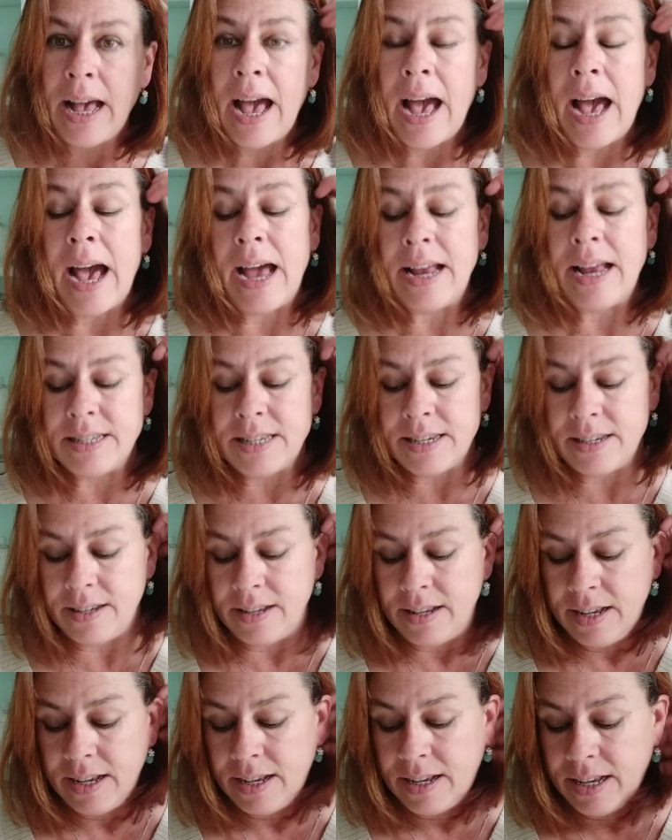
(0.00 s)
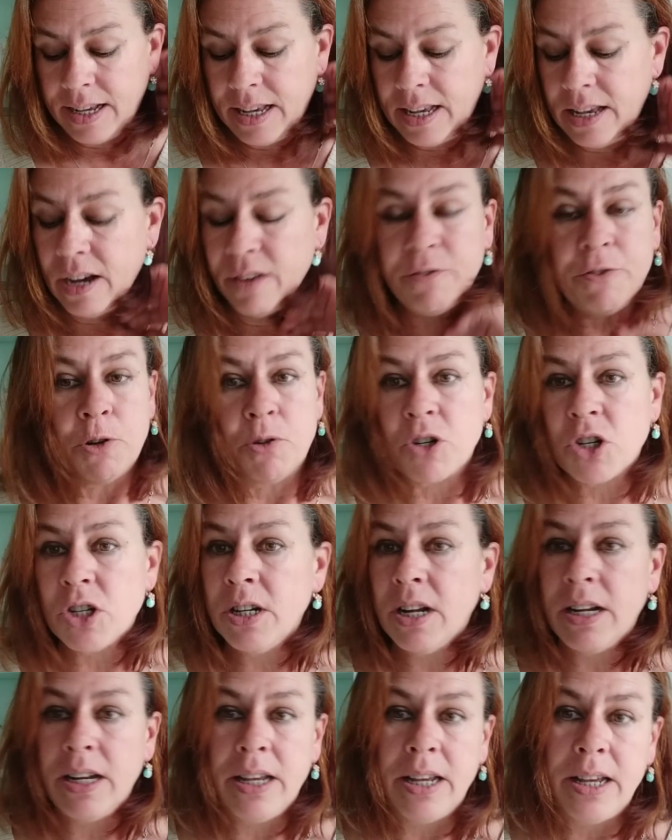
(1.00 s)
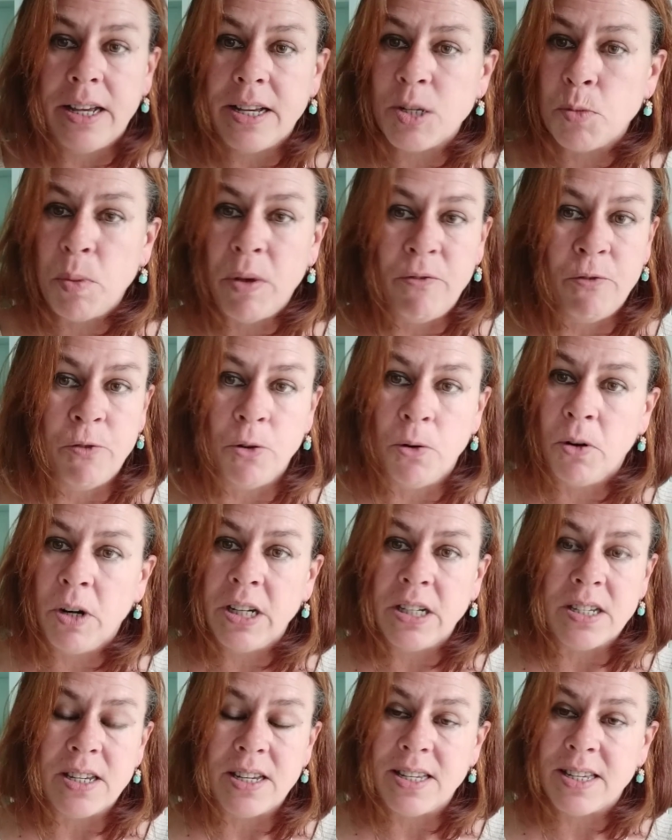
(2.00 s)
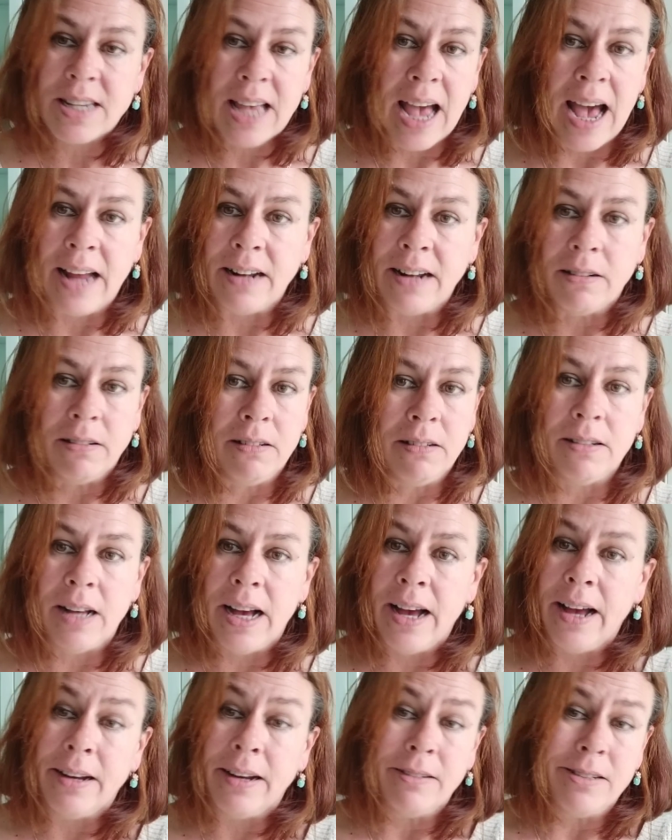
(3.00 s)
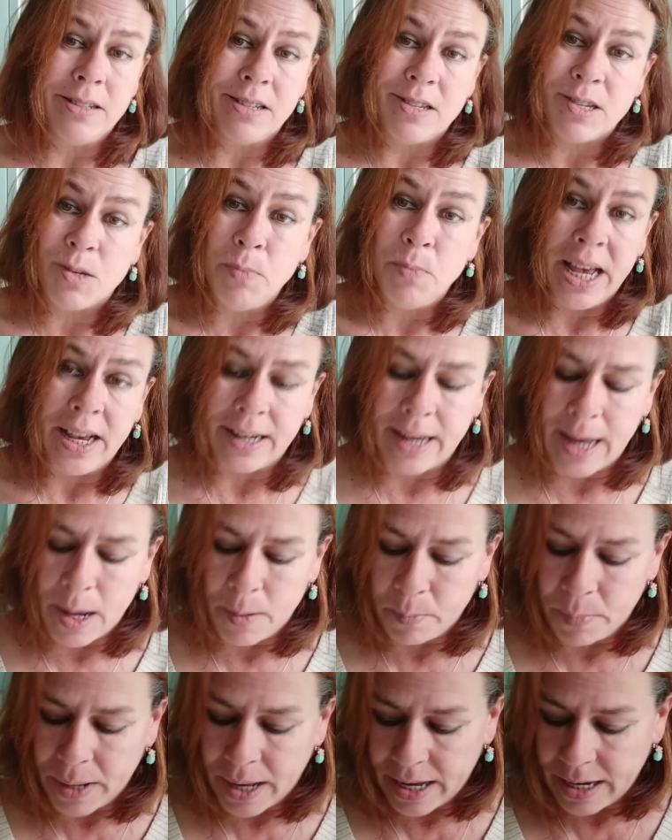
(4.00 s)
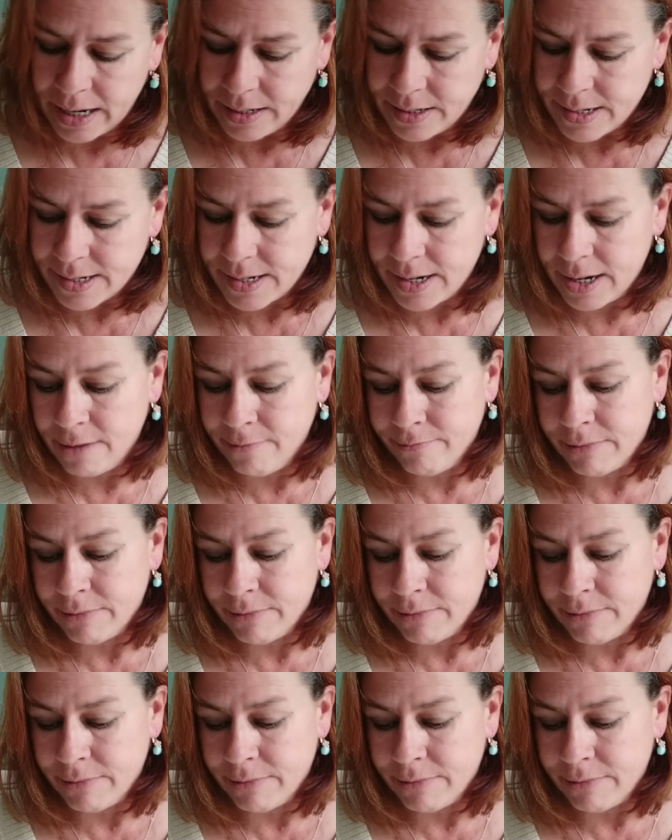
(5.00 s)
And he unfortunately has been falling to scandal and smear campaigns in